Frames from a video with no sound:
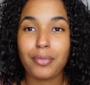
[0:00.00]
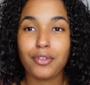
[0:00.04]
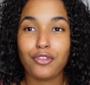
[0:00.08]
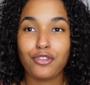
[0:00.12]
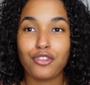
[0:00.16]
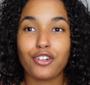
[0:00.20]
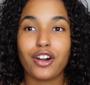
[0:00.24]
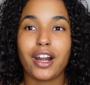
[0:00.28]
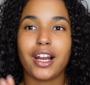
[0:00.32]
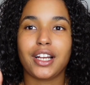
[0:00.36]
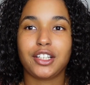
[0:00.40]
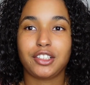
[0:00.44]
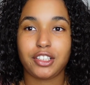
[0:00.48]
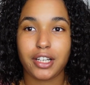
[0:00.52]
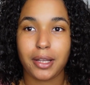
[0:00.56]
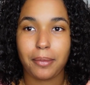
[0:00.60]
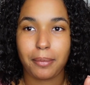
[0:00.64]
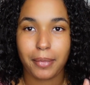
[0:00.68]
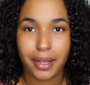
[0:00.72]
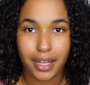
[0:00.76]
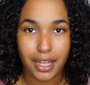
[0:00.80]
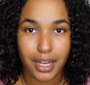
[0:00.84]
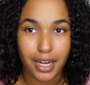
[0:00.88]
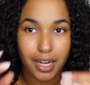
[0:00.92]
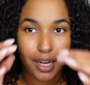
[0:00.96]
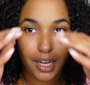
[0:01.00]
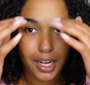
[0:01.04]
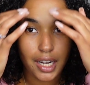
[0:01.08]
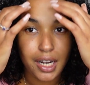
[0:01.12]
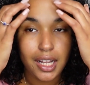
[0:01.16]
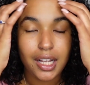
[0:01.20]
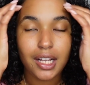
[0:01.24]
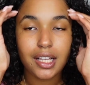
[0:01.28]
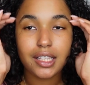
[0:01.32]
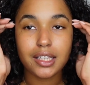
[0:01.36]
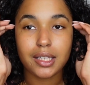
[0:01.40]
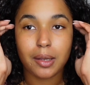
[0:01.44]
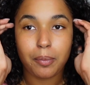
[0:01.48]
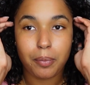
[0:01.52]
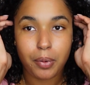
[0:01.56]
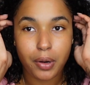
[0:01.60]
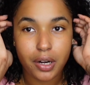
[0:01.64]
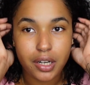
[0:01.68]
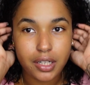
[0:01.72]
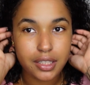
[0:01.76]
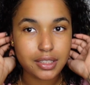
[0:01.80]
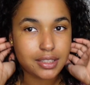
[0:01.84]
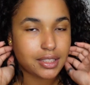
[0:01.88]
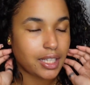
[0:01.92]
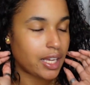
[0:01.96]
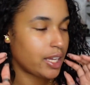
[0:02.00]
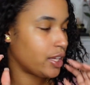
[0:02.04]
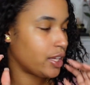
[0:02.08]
before I straighten my hair, the products I